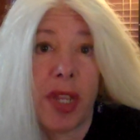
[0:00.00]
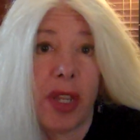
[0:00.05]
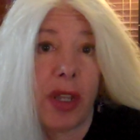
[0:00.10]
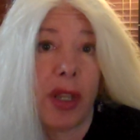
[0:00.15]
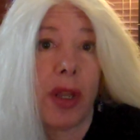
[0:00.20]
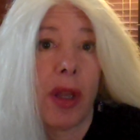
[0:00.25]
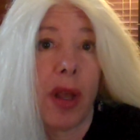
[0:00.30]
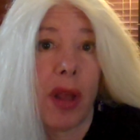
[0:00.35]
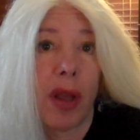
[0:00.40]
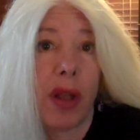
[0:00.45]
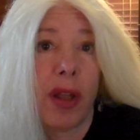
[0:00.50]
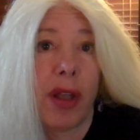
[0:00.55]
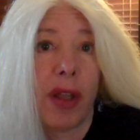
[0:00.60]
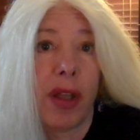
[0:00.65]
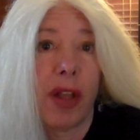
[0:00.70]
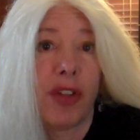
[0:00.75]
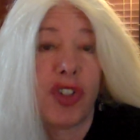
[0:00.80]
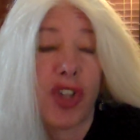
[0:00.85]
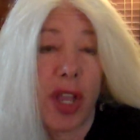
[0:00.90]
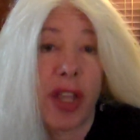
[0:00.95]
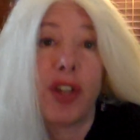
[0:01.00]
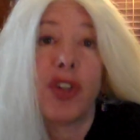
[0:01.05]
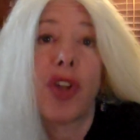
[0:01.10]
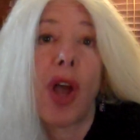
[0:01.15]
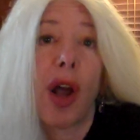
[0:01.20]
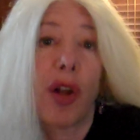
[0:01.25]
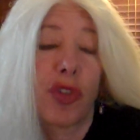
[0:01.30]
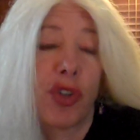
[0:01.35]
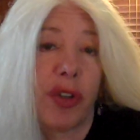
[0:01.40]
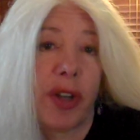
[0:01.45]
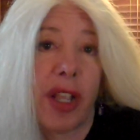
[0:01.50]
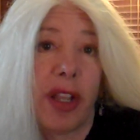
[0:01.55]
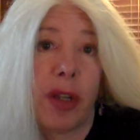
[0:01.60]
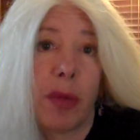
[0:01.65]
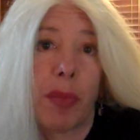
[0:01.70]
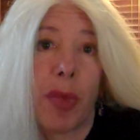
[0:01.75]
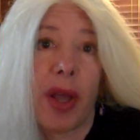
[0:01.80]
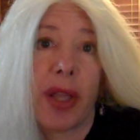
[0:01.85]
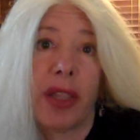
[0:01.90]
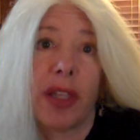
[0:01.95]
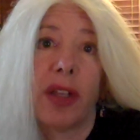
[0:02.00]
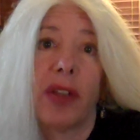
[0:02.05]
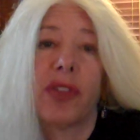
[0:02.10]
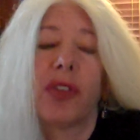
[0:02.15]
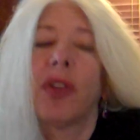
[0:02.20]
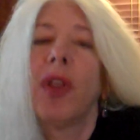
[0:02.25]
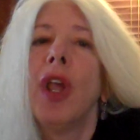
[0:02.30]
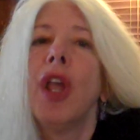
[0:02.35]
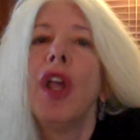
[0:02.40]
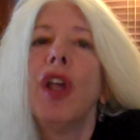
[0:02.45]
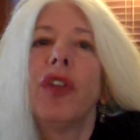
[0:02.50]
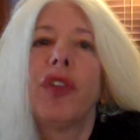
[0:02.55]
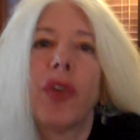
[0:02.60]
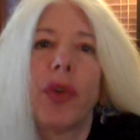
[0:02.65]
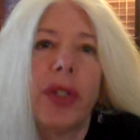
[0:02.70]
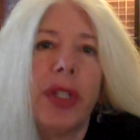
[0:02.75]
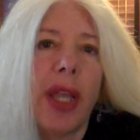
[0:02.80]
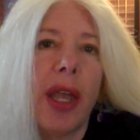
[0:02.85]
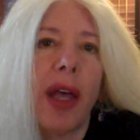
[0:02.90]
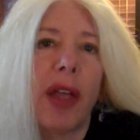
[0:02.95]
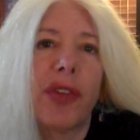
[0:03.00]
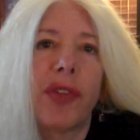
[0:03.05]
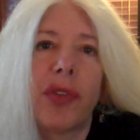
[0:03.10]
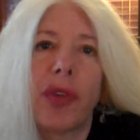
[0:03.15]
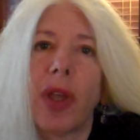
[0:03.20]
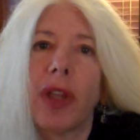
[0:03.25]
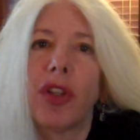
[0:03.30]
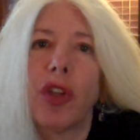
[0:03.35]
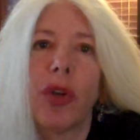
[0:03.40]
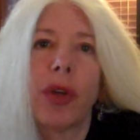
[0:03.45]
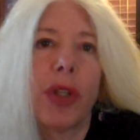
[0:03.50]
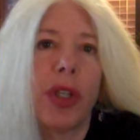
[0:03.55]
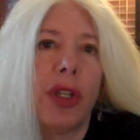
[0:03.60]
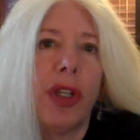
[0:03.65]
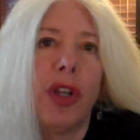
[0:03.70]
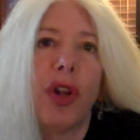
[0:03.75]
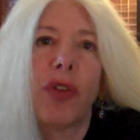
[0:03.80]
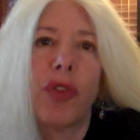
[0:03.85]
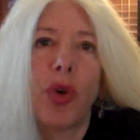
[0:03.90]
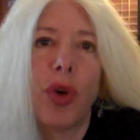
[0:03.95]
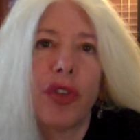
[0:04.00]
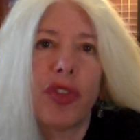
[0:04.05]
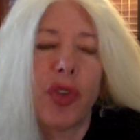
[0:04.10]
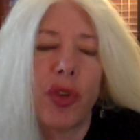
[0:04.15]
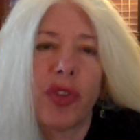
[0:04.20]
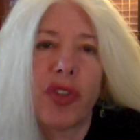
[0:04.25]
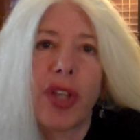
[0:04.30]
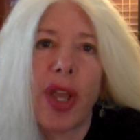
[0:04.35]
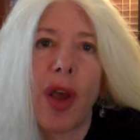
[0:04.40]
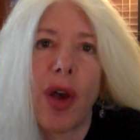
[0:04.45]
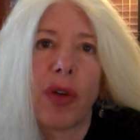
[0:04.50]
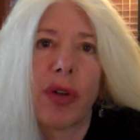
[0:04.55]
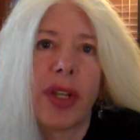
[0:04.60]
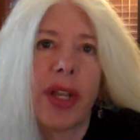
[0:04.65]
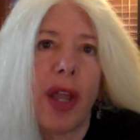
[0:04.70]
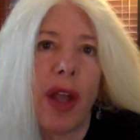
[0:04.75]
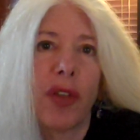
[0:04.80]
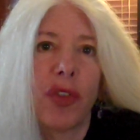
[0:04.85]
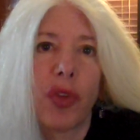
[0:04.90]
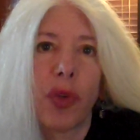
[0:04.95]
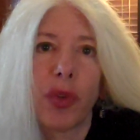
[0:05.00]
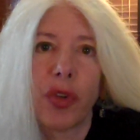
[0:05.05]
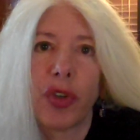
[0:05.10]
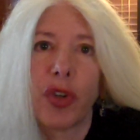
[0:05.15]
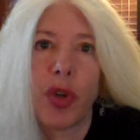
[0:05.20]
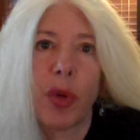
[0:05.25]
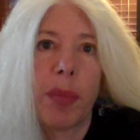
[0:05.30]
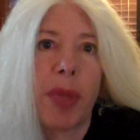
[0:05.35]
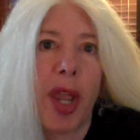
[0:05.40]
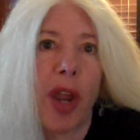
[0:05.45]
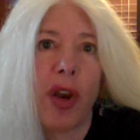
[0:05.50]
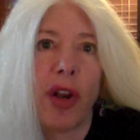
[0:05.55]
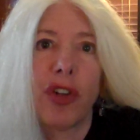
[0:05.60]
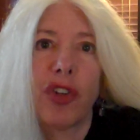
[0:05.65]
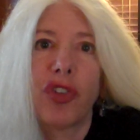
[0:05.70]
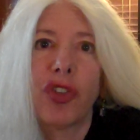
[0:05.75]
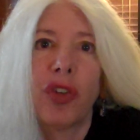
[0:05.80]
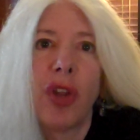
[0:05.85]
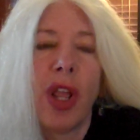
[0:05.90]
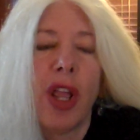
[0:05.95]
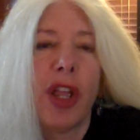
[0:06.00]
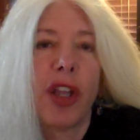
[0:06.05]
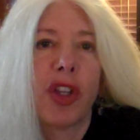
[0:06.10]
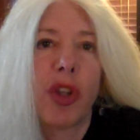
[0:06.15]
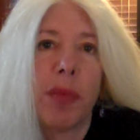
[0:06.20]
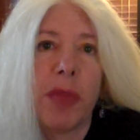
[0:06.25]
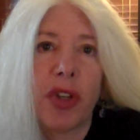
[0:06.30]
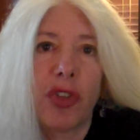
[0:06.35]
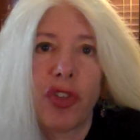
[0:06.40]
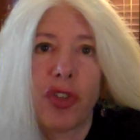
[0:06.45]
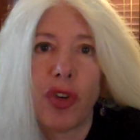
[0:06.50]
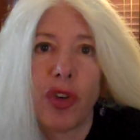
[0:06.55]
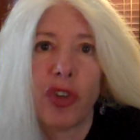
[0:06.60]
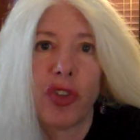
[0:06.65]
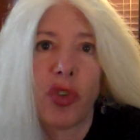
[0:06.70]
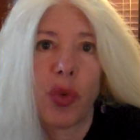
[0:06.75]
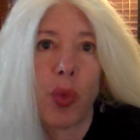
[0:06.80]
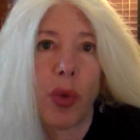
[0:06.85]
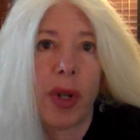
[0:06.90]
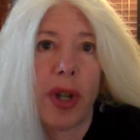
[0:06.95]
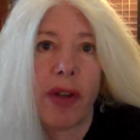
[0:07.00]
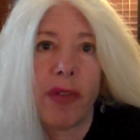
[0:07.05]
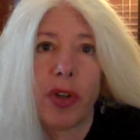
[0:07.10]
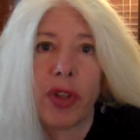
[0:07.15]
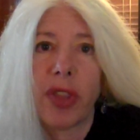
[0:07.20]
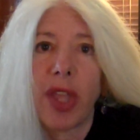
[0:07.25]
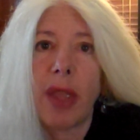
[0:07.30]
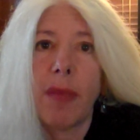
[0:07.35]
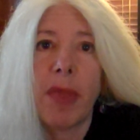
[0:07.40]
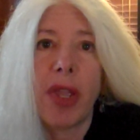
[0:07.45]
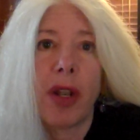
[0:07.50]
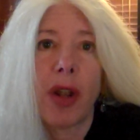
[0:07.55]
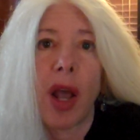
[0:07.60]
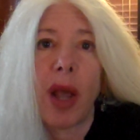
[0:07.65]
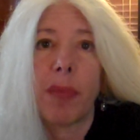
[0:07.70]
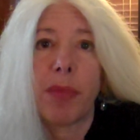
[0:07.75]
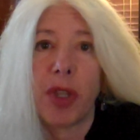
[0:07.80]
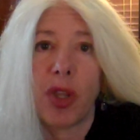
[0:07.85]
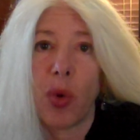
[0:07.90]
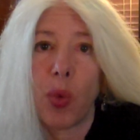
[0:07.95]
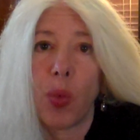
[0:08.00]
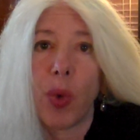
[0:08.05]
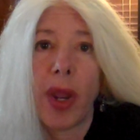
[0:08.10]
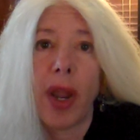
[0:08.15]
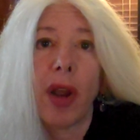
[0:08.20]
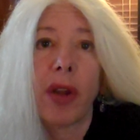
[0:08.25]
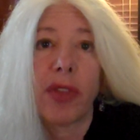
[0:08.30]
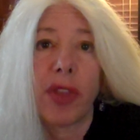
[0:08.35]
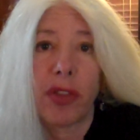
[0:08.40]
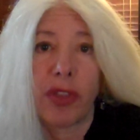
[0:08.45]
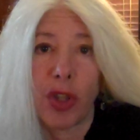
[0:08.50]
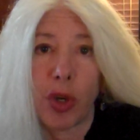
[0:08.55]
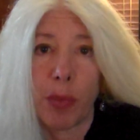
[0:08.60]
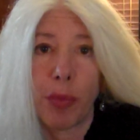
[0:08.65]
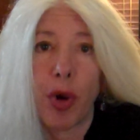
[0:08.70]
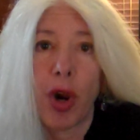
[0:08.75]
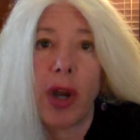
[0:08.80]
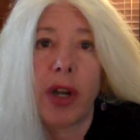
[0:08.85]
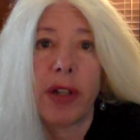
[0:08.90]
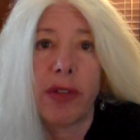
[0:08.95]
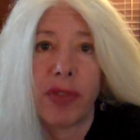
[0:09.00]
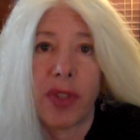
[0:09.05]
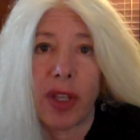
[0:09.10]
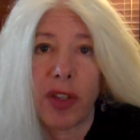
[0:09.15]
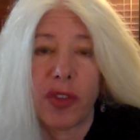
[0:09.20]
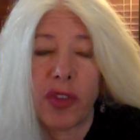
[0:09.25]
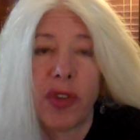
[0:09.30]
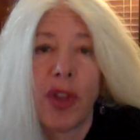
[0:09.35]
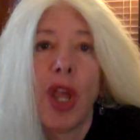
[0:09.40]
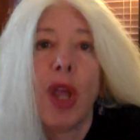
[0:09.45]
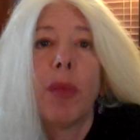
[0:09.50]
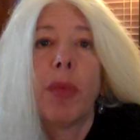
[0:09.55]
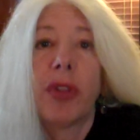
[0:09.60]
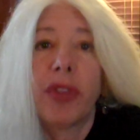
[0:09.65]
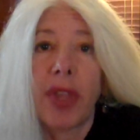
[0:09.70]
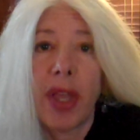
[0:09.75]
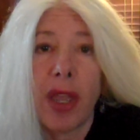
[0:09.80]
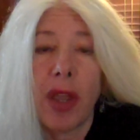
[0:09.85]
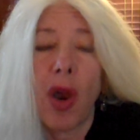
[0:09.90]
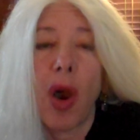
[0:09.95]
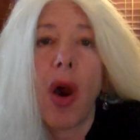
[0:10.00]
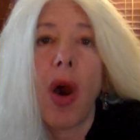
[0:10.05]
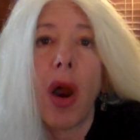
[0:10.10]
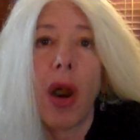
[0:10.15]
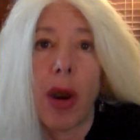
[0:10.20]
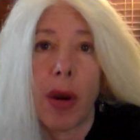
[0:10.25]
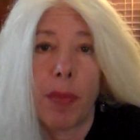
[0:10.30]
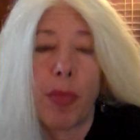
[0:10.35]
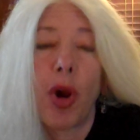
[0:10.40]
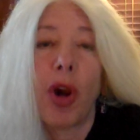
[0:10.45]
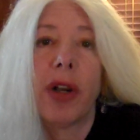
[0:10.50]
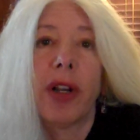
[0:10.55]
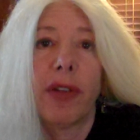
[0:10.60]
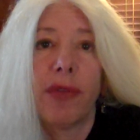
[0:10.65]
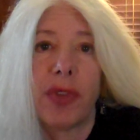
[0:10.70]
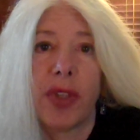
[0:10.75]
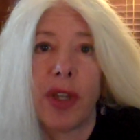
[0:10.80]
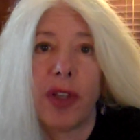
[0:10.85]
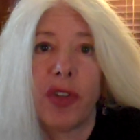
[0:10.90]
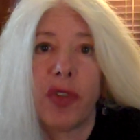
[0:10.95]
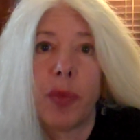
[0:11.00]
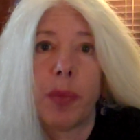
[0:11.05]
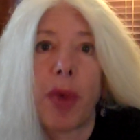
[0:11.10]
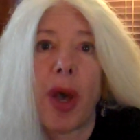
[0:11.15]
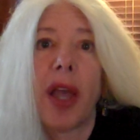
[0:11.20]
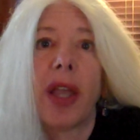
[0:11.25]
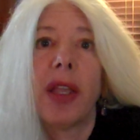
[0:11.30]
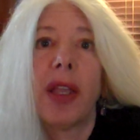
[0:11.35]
being indoctrinated by this. So yes, of course your town council or your parish commissioners or whatever, they may not be aware that they're part of this, but they are part of this.